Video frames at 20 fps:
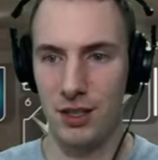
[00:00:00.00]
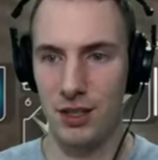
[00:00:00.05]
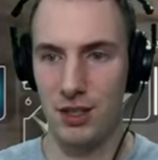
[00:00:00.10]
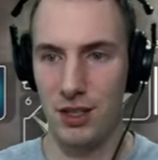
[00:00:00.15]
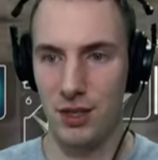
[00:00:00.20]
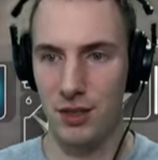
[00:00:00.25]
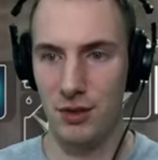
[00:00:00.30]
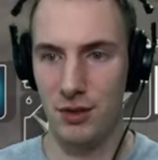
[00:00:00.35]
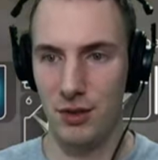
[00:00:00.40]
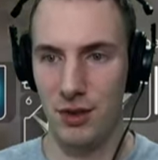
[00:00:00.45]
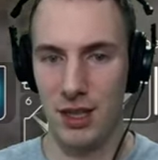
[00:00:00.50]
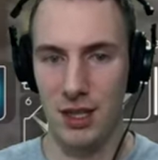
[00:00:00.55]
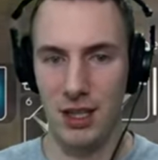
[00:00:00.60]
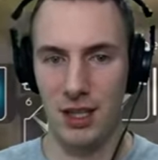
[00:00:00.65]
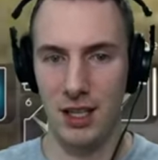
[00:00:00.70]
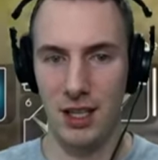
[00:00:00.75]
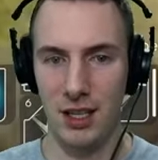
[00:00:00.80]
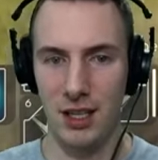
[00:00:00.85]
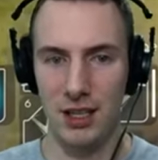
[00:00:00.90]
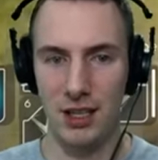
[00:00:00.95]
to
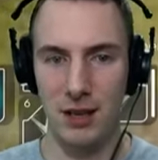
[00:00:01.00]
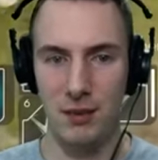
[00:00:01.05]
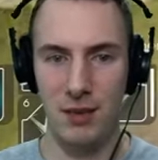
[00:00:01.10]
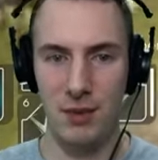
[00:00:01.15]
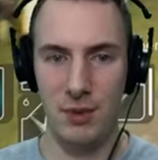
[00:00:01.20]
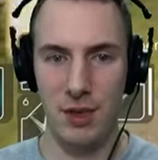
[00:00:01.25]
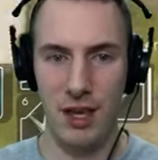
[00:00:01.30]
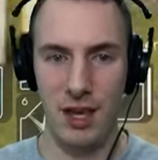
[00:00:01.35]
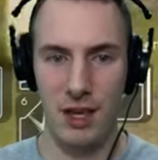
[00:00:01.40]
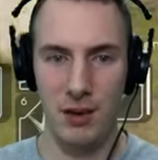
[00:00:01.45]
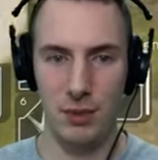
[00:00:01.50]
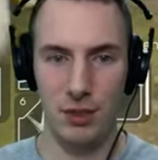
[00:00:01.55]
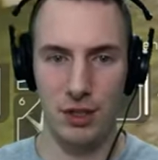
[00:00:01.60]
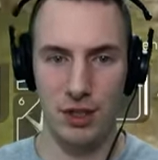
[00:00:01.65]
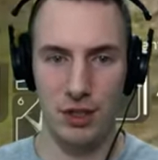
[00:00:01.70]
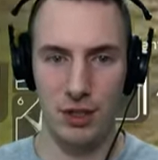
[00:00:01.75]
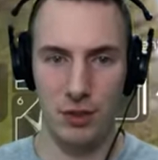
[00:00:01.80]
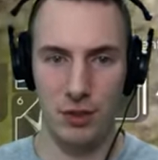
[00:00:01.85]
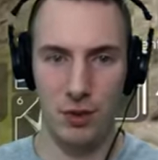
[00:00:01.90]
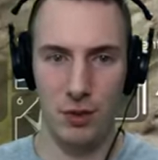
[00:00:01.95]
definitely be able to
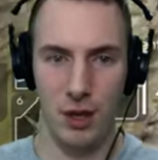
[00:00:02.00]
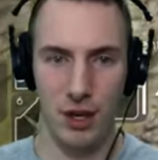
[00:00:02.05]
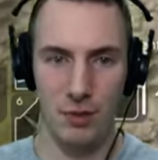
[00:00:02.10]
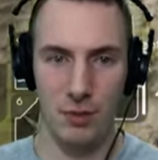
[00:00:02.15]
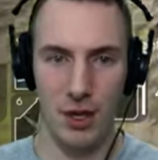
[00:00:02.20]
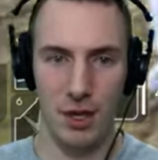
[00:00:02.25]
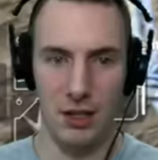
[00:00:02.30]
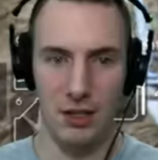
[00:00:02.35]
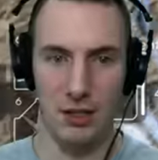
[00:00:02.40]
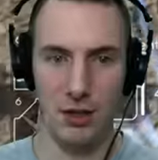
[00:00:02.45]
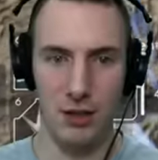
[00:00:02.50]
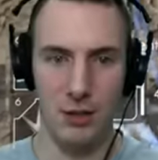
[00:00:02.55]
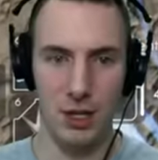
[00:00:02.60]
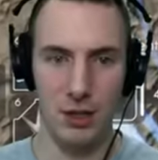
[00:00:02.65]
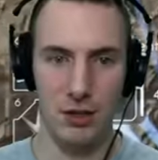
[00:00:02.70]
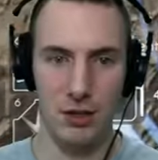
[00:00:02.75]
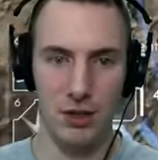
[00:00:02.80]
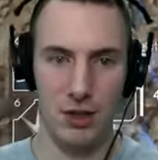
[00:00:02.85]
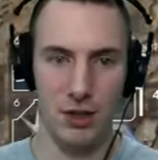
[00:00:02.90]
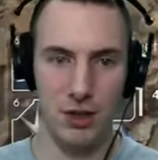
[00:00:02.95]
do quite a bit. So I'm
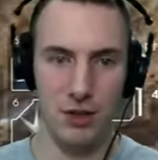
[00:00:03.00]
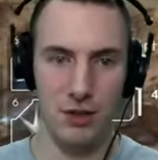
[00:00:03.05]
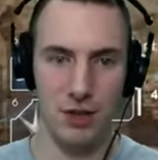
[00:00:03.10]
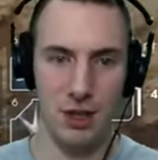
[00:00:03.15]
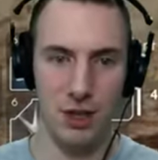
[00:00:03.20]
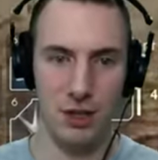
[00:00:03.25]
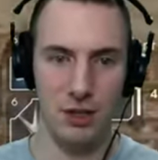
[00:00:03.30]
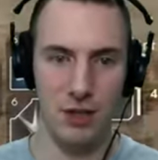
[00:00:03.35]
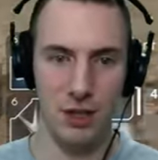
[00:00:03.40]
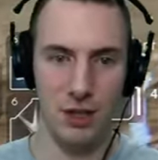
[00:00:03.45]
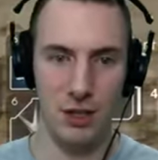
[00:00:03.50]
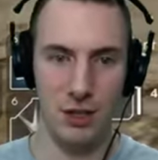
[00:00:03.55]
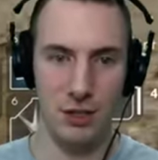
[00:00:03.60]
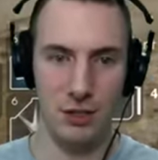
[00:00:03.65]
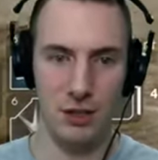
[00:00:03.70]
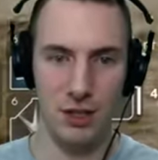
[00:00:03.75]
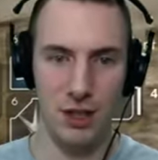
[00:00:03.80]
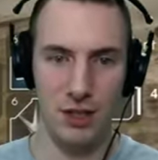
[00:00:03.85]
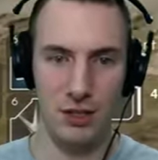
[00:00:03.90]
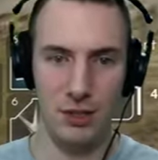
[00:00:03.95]
actually going to do this, slow
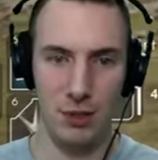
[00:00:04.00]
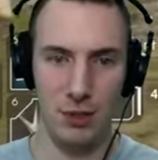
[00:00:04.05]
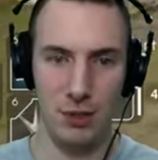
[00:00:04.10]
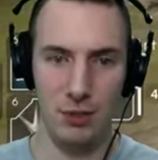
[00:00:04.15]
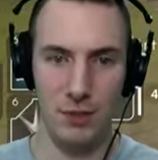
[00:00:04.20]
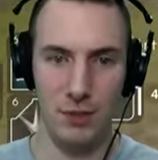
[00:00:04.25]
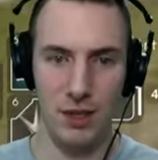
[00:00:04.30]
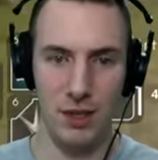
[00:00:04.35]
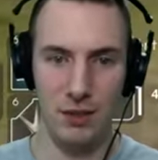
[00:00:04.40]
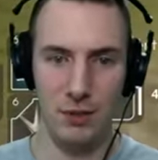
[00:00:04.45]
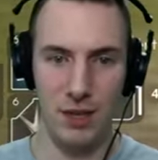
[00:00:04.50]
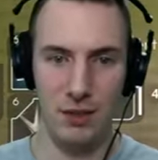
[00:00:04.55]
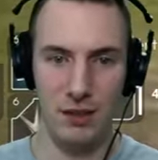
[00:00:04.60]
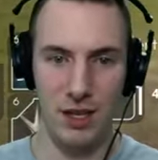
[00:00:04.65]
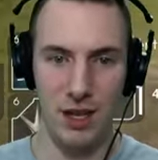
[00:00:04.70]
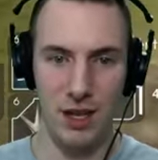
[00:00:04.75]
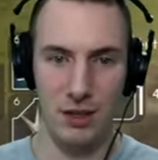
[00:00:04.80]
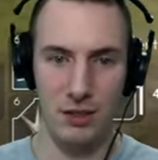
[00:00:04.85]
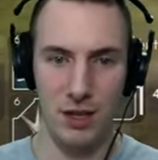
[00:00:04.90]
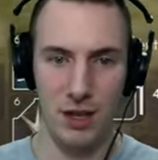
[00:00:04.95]
this whole minion wave
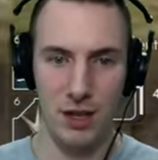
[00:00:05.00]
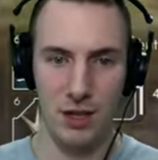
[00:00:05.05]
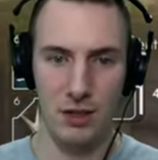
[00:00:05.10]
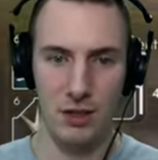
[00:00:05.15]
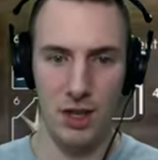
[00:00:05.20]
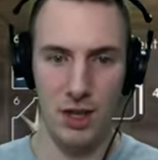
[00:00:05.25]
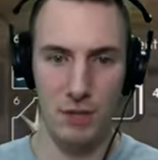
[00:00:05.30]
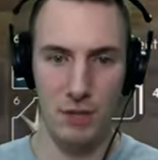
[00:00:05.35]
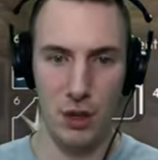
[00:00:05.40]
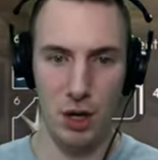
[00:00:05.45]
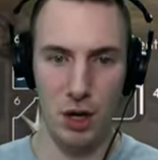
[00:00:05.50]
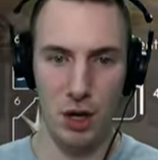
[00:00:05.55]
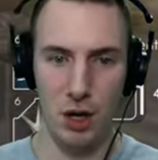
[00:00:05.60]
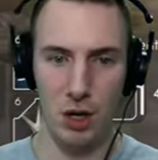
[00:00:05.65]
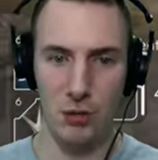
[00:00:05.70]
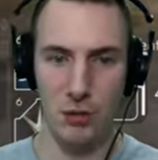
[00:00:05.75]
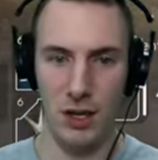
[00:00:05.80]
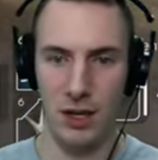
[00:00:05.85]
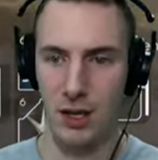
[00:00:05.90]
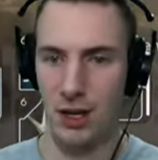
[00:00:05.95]
down. So
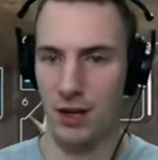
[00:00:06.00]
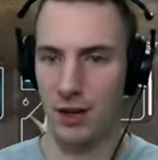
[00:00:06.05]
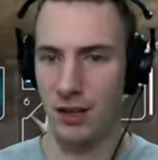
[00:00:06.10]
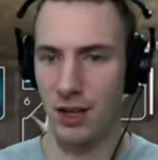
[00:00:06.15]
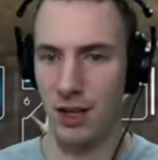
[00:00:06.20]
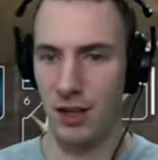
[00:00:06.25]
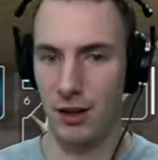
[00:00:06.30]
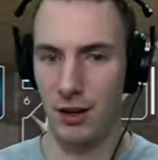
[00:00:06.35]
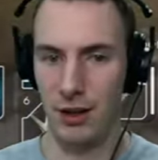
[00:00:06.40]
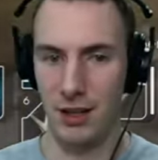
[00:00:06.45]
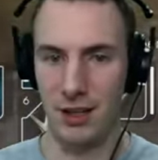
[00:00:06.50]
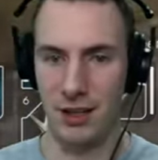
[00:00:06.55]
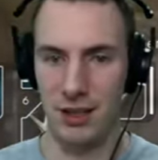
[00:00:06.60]
boom, there.